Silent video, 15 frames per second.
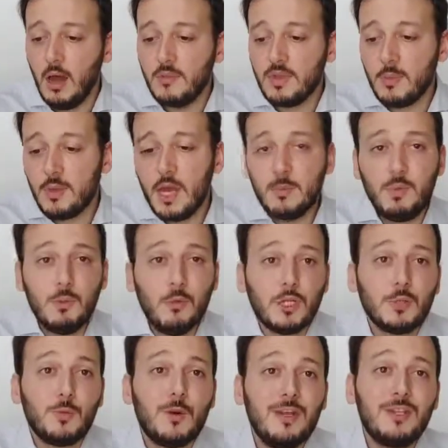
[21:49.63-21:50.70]
There might be
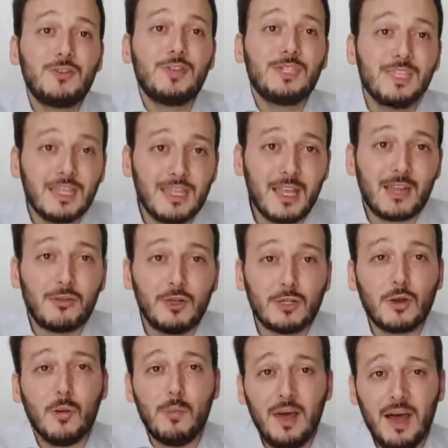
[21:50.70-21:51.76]
much more interesting
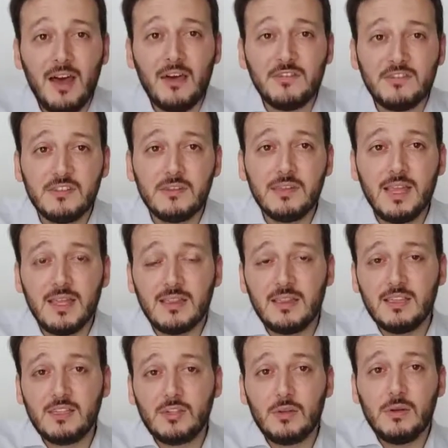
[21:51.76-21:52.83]
technological paths that
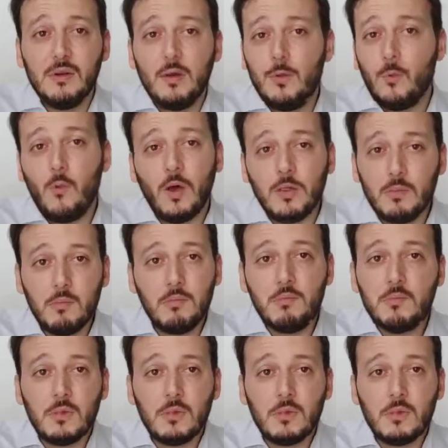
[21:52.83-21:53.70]
this one